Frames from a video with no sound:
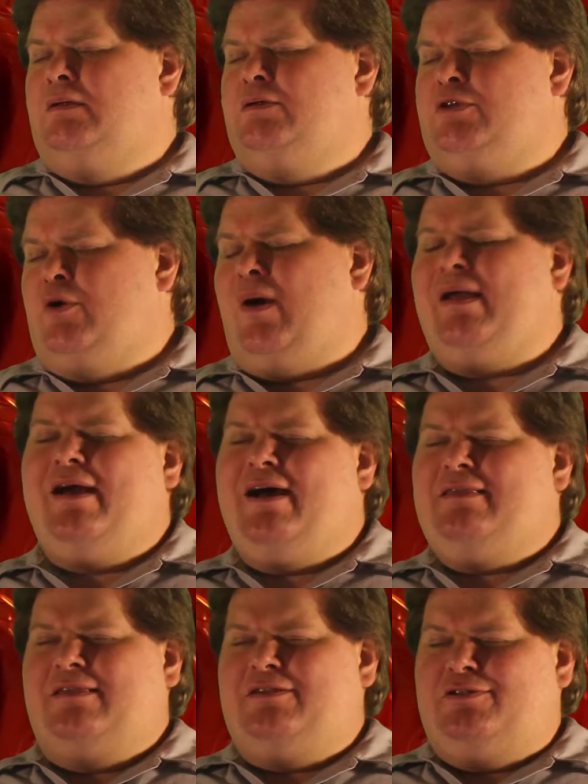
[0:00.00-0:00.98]
so I
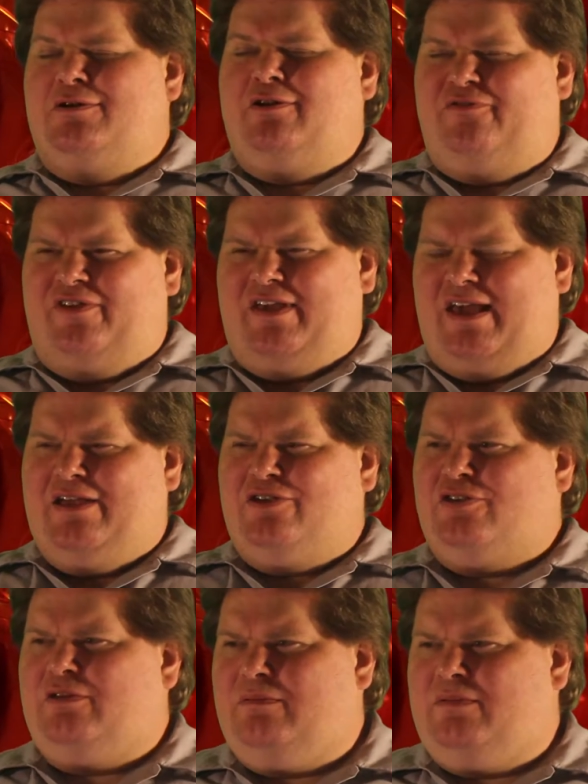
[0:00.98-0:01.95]
got this
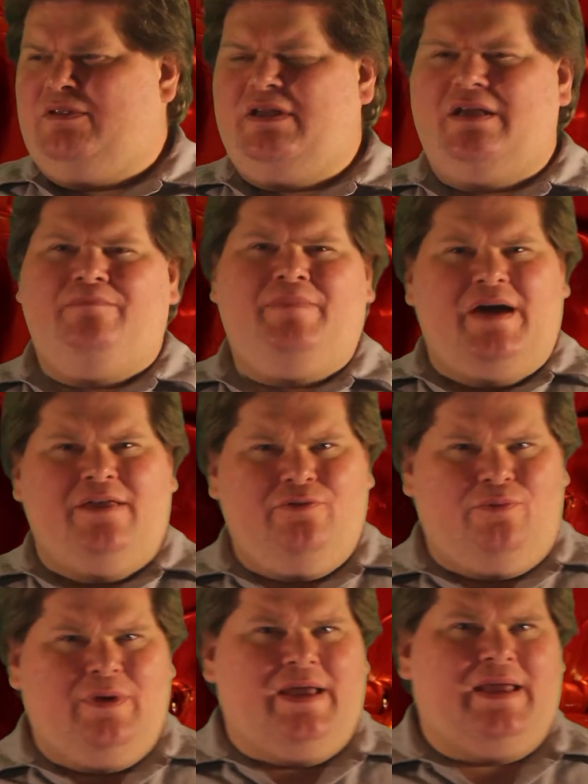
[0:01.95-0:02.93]
notification, said, by
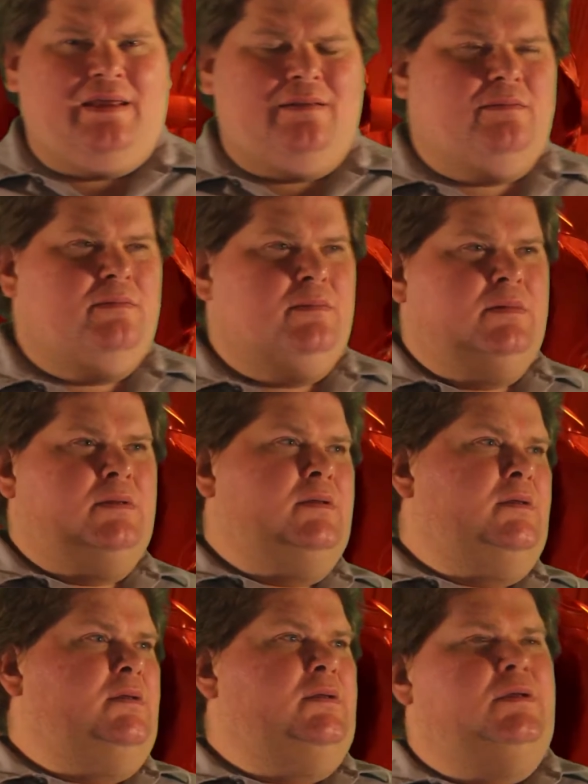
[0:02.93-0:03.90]
the way,
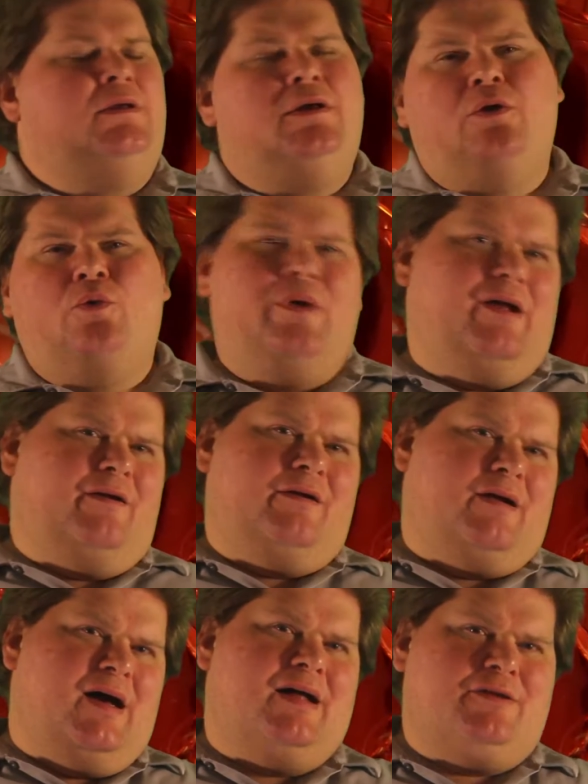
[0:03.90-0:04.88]
we're
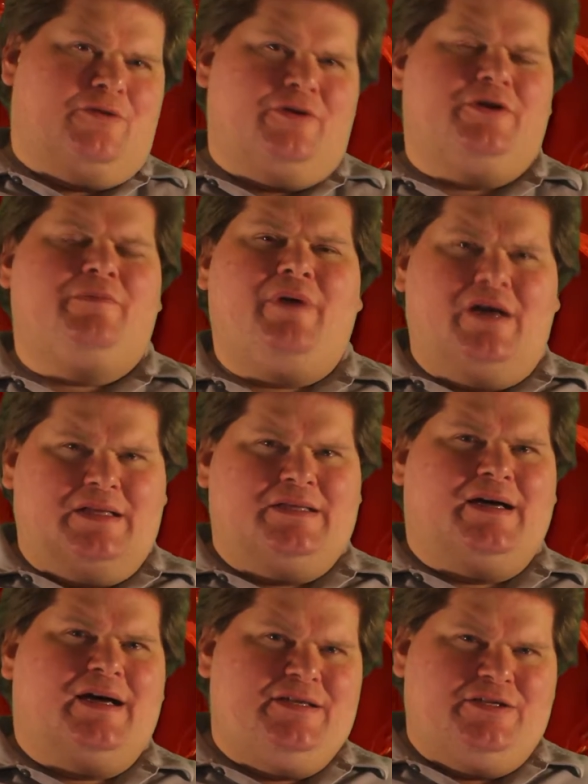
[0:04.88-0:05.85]
not going to
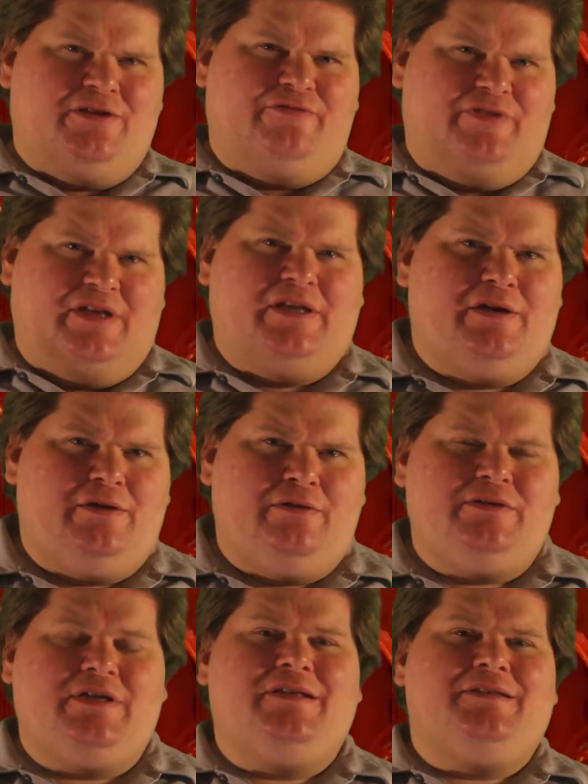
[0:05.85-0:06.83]
monetize your
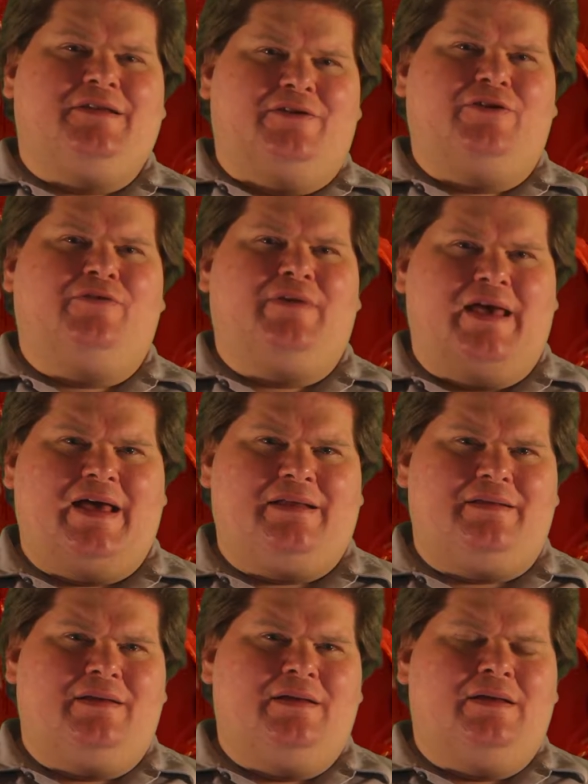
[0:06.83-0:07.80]
videos until you
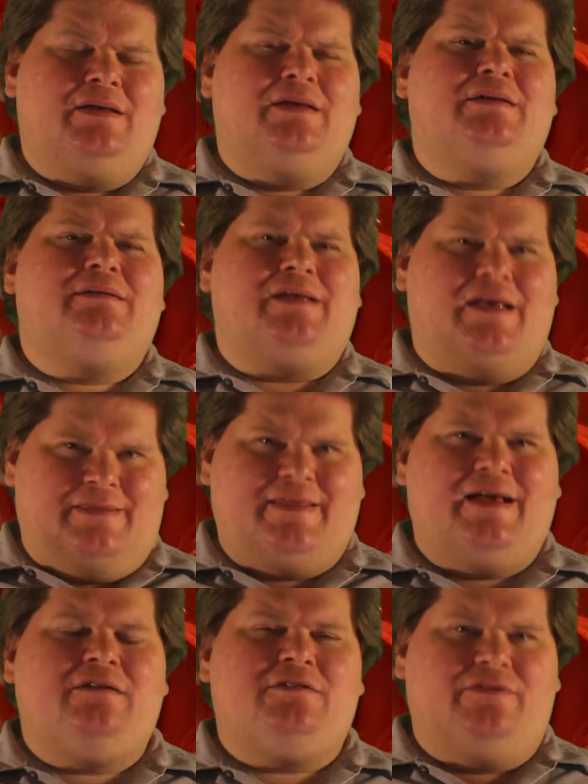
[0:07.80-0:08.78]
get
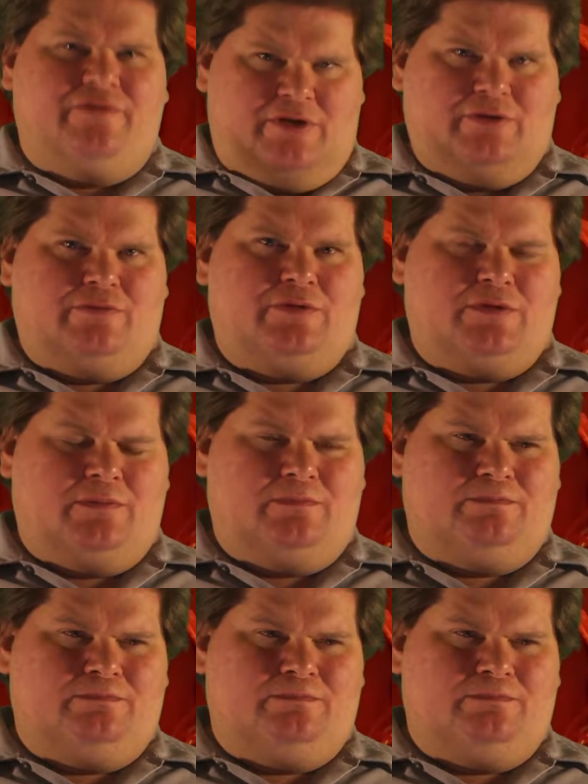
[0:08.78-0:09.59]
10,000 views.